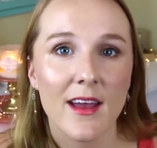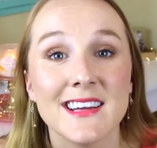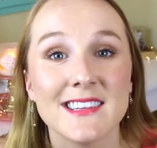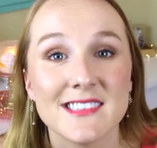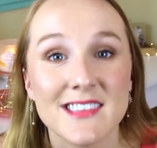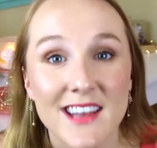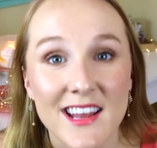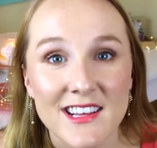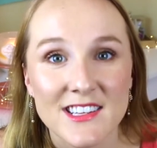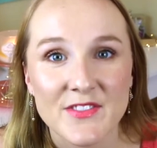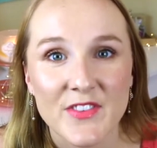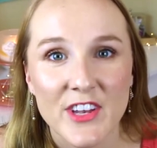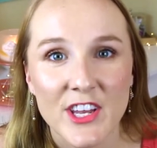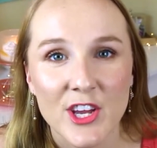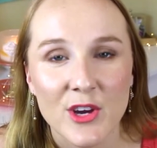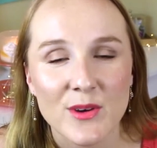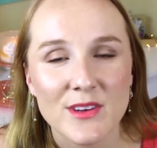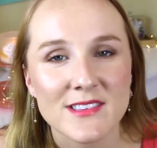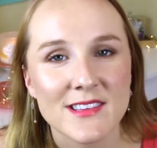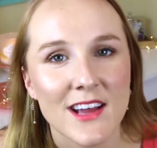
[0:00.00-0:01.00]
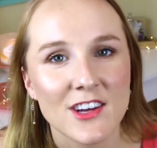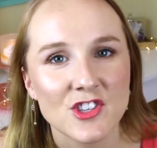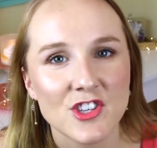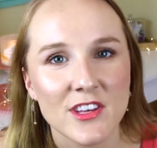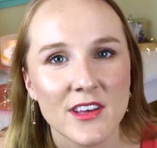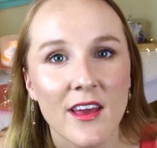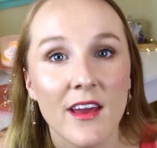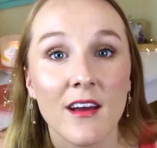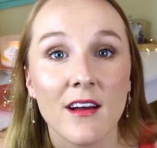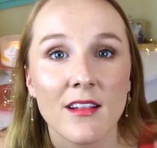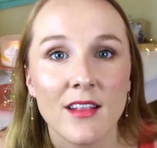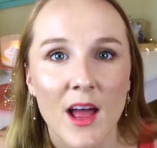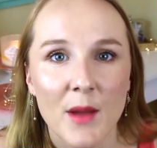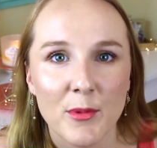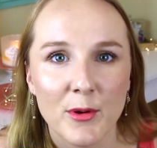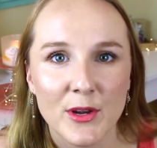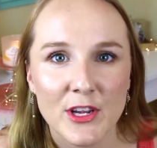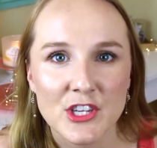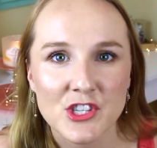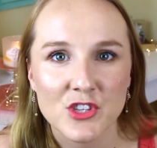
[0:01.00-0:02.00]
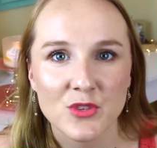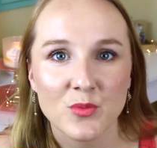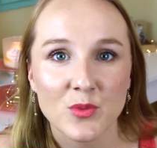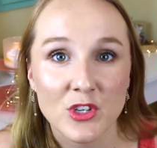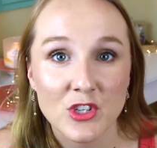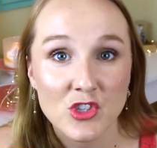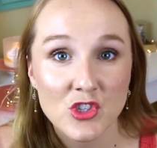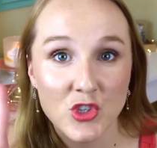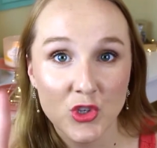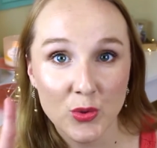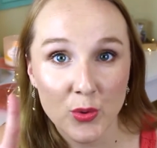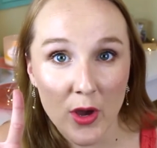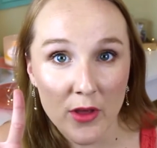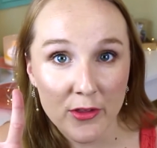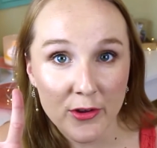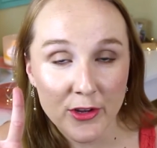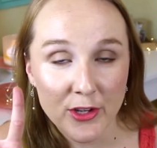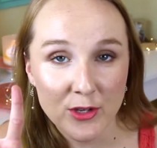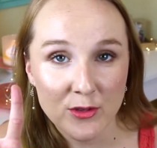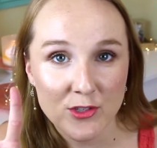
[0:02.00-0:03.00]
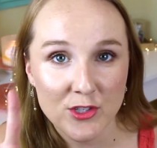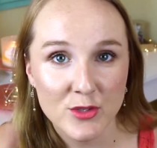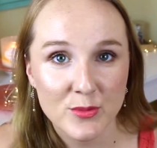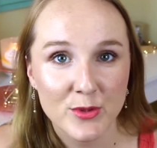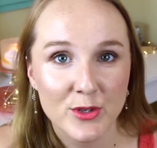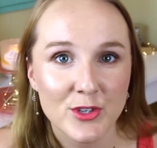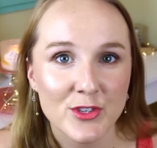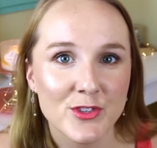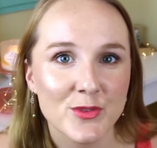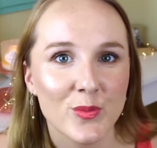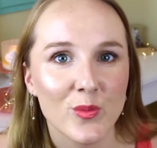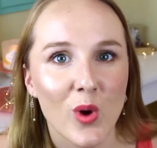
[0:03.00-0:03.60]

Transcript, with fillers: Today's video is actually a collaboration with two other YouTubers.